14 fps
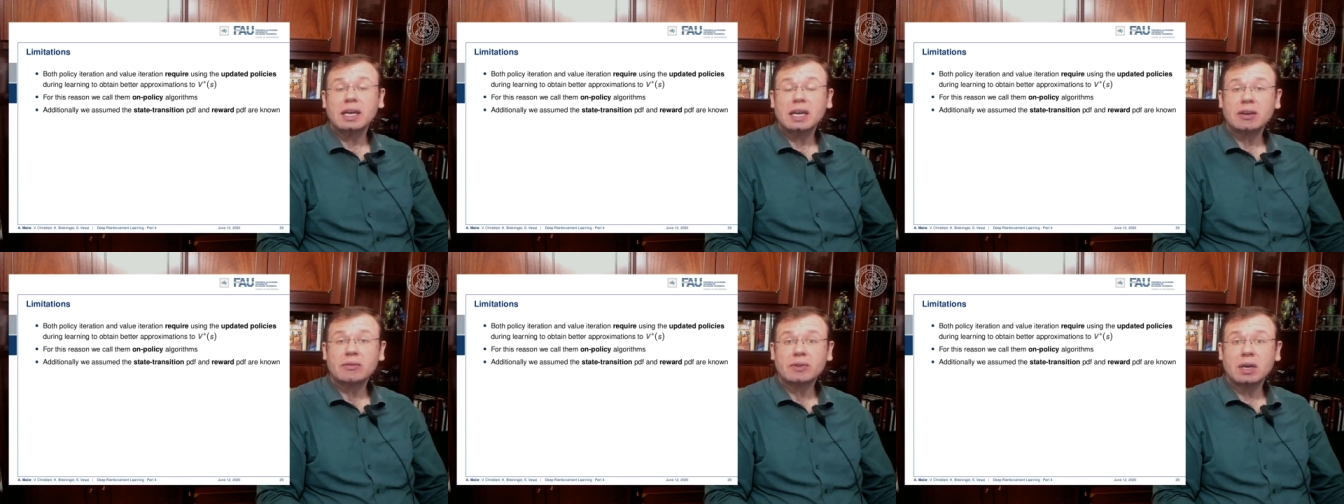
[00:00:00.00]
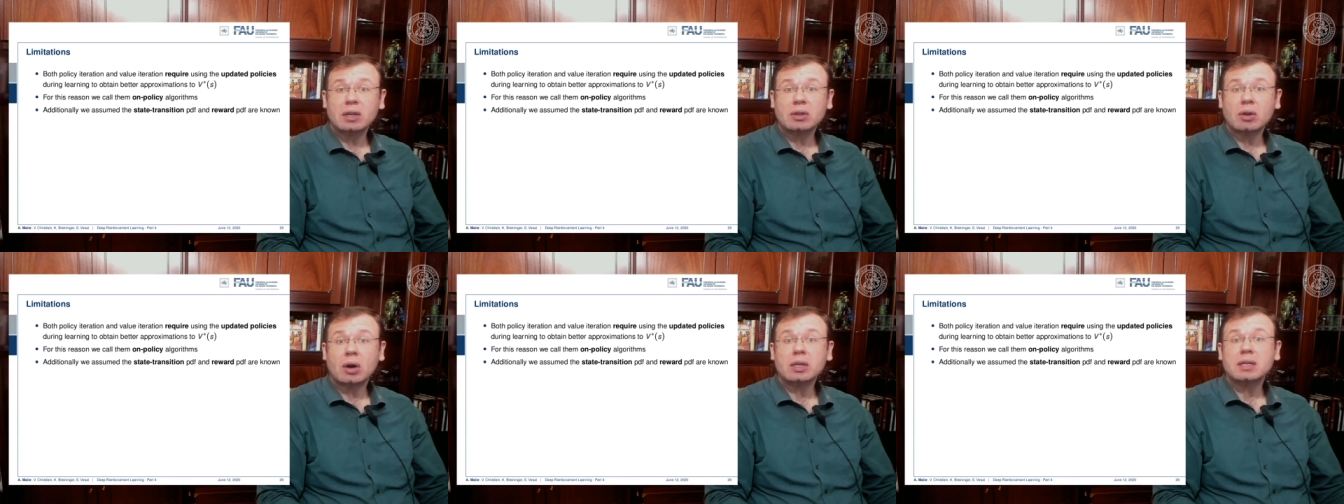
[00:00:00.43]
If they are
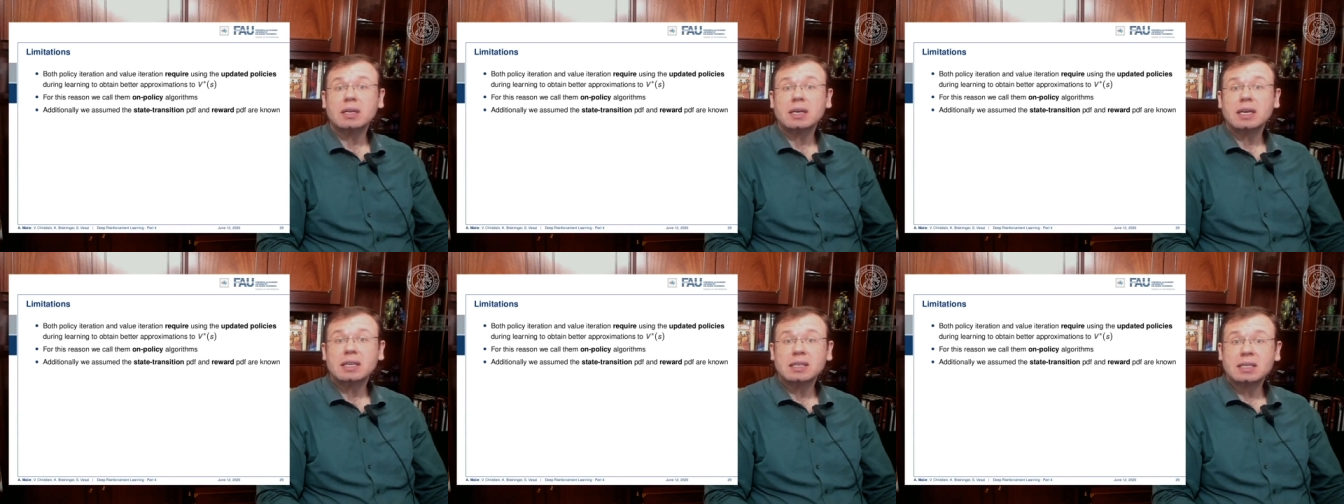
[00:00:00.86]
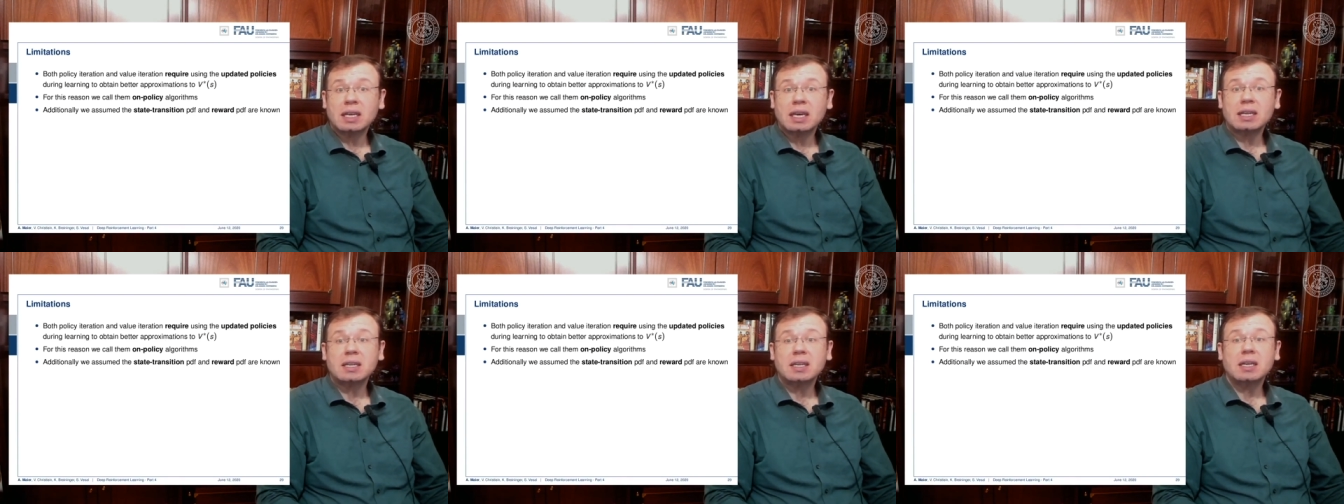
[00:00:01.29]
not,
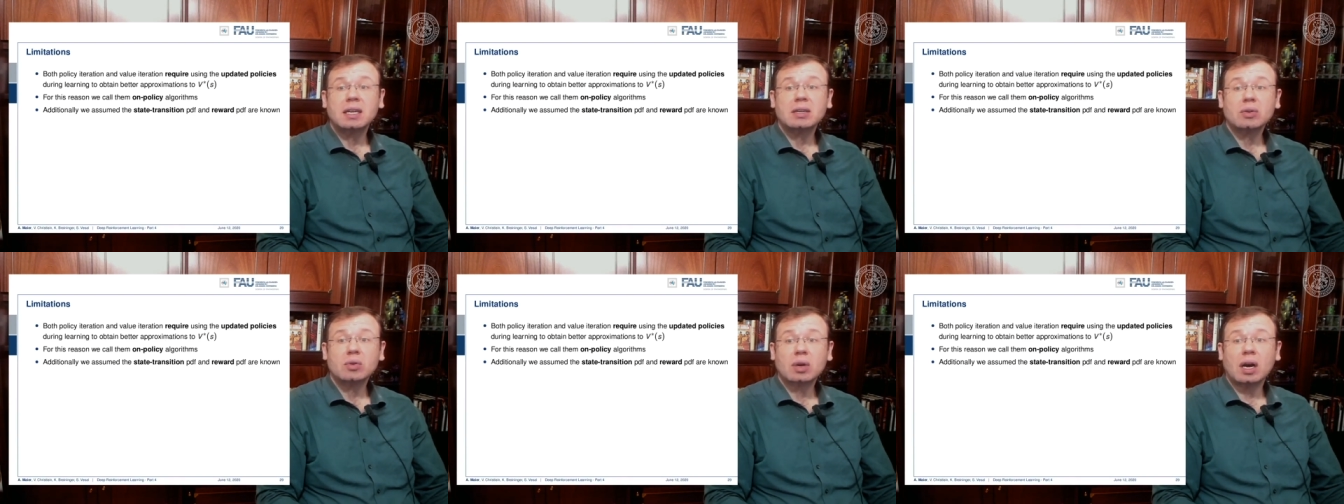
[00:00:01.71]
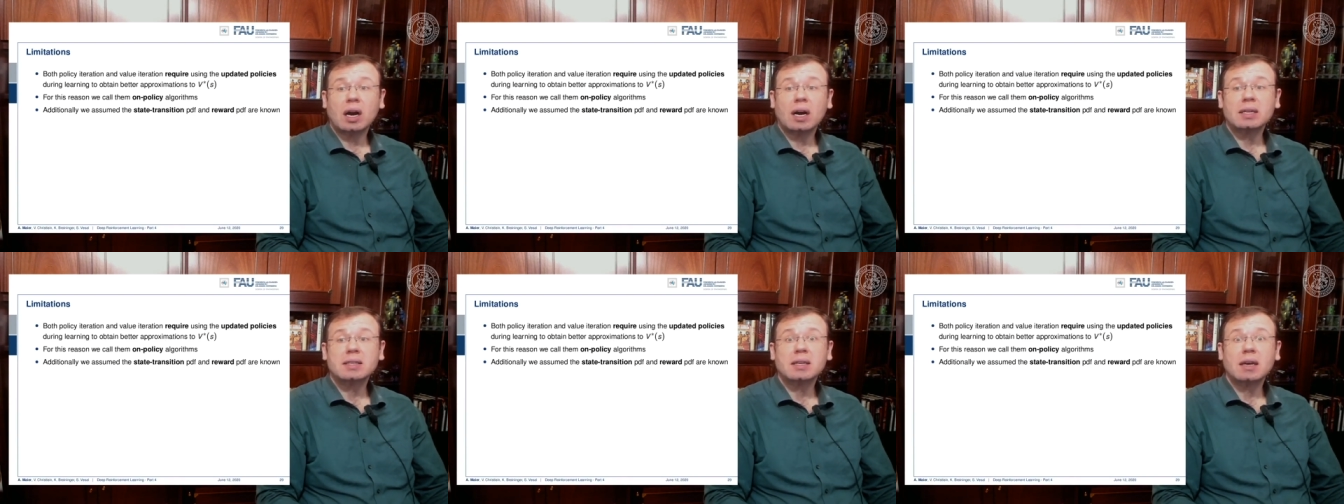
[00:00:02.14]
then you
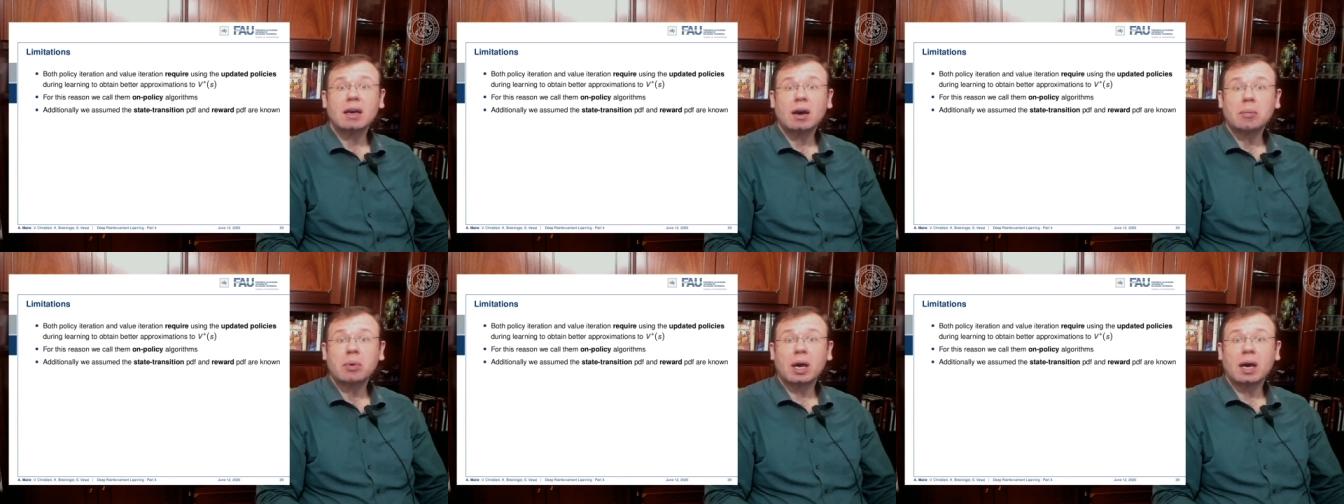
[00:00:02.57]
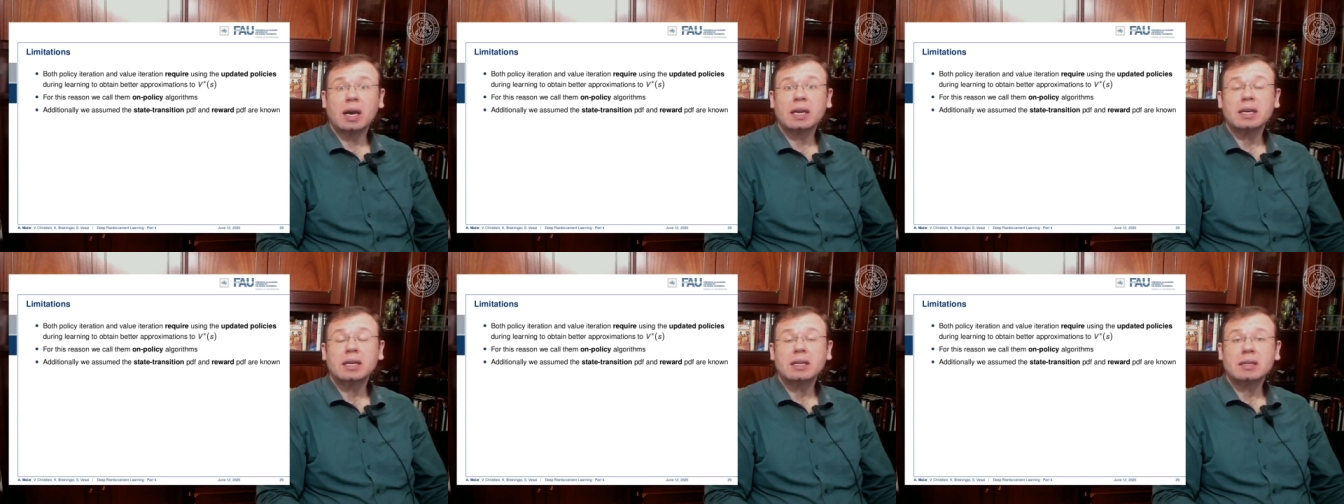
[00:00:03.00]
can't
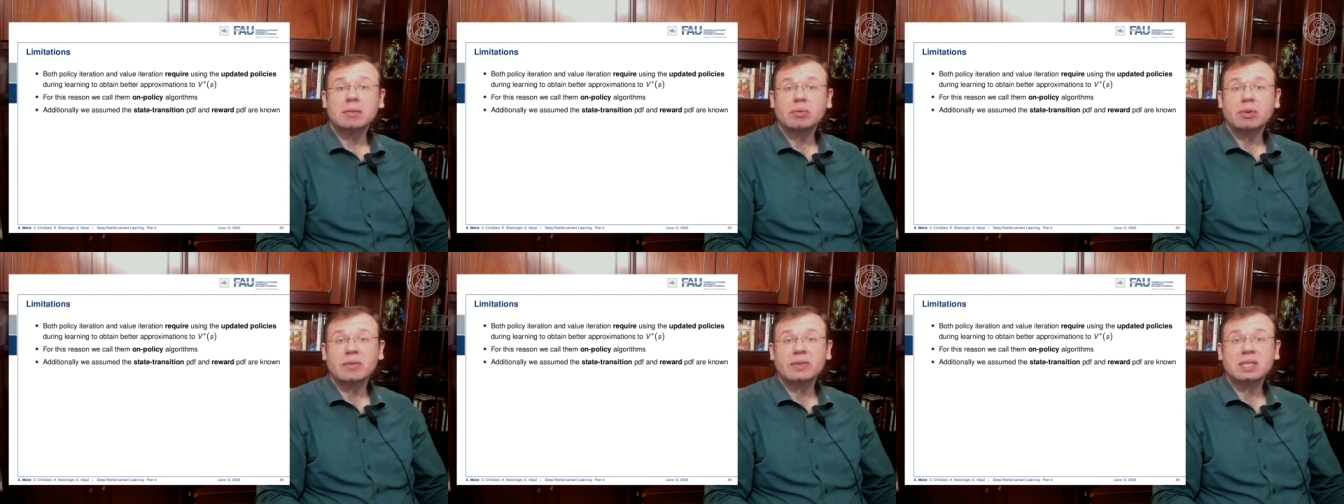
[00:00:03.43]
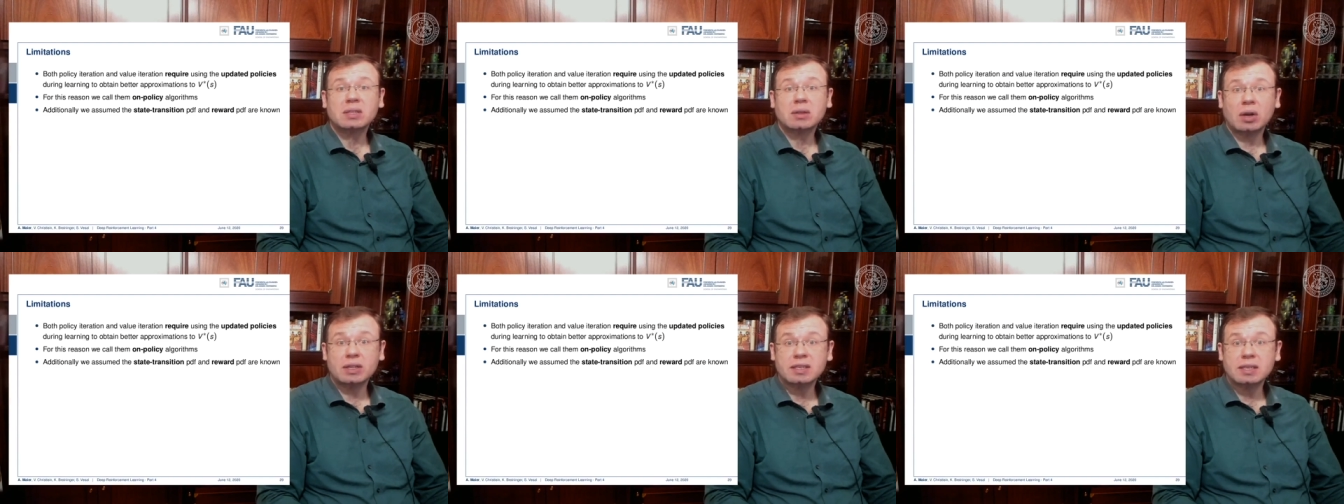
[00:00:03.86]
apply the previous
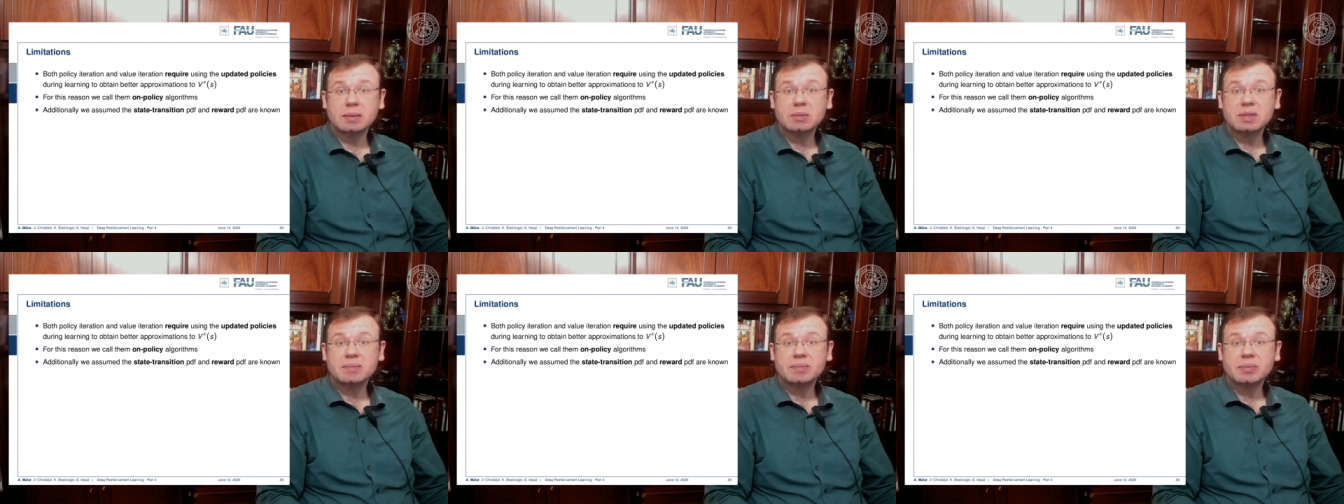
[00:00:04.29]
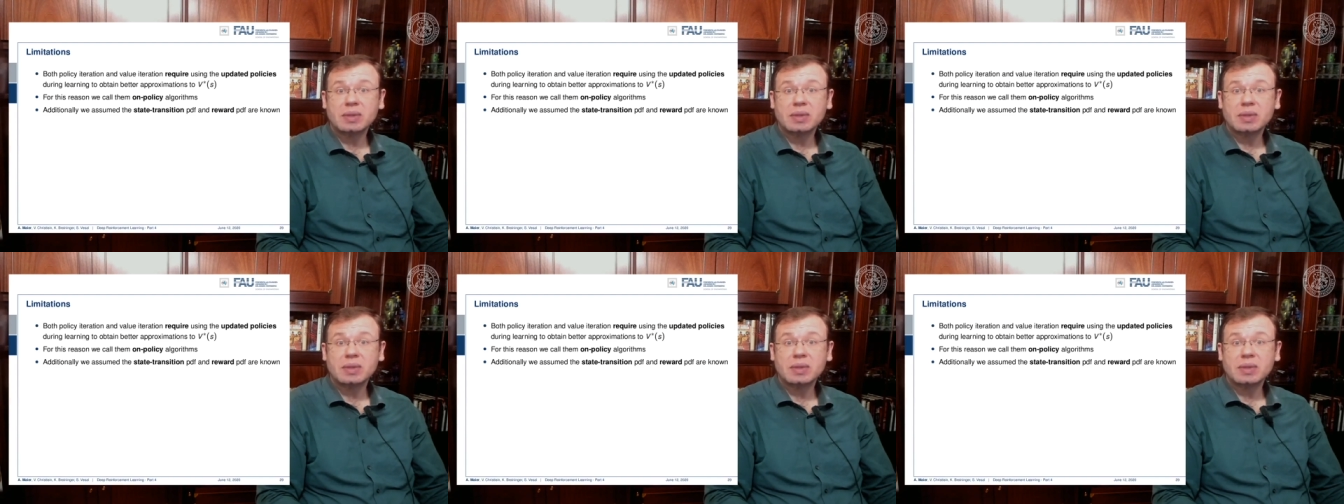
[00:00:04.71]
concept.